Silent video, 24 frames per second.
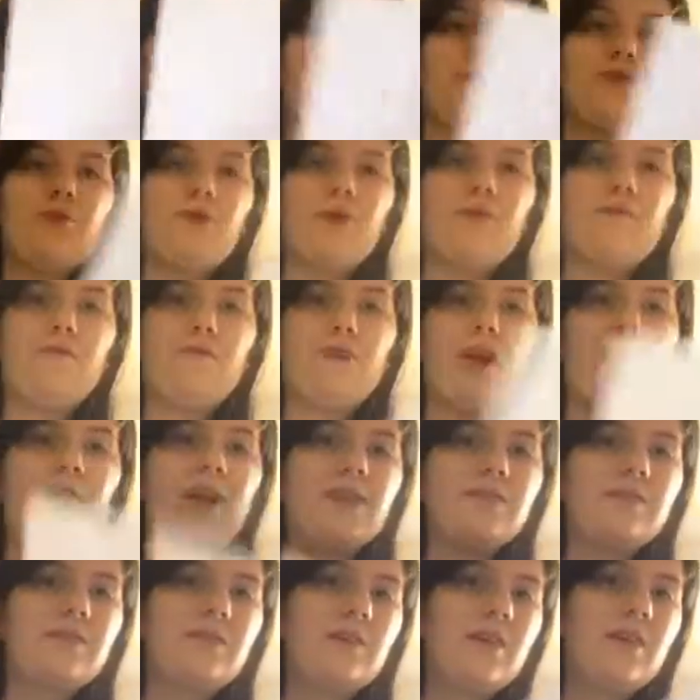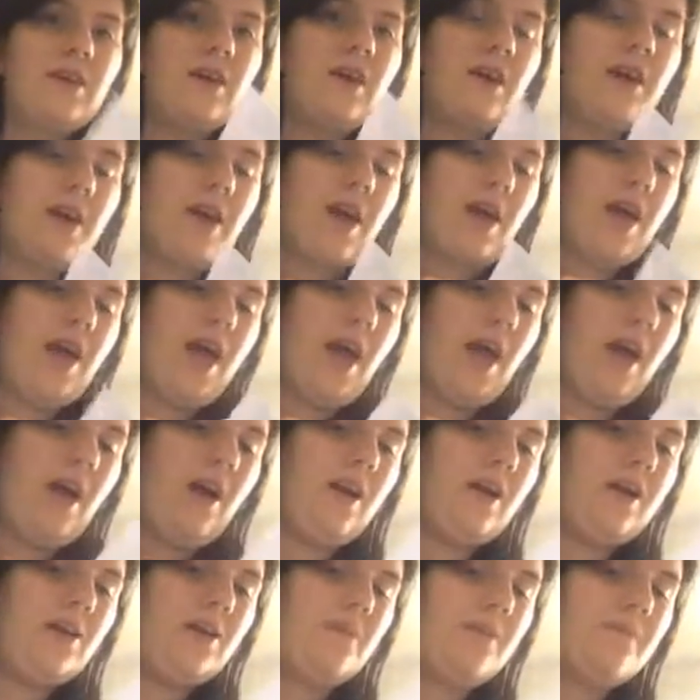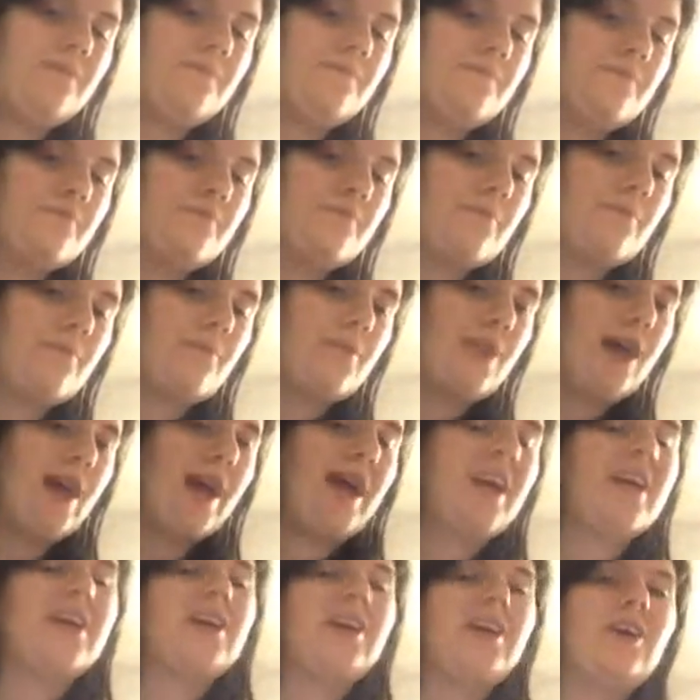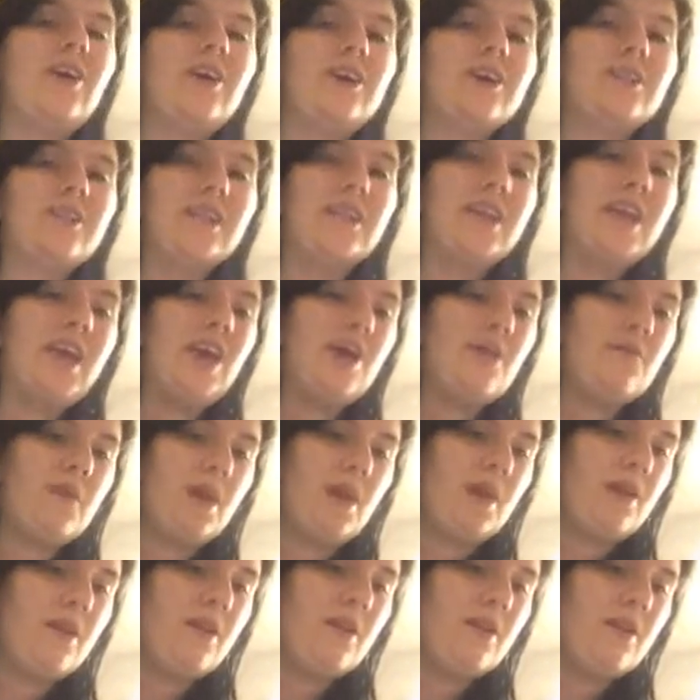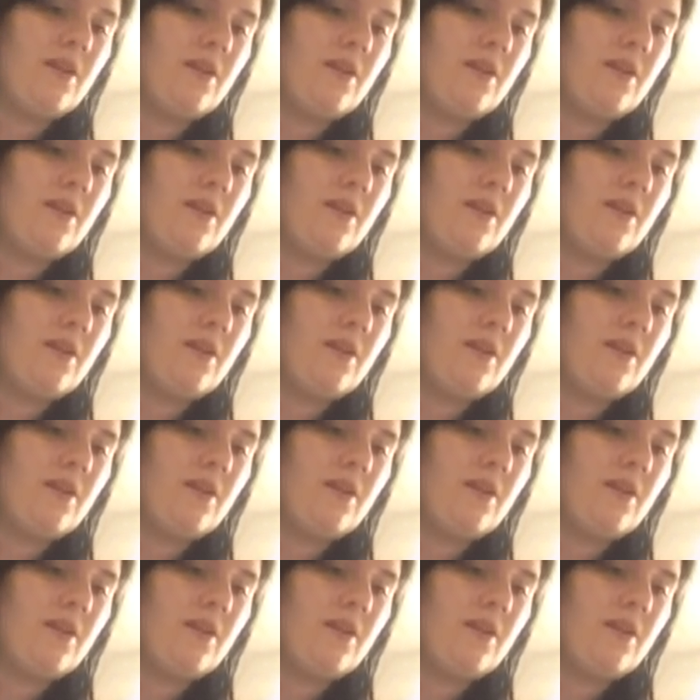for 3 or 4 days. And I honestly can't wait.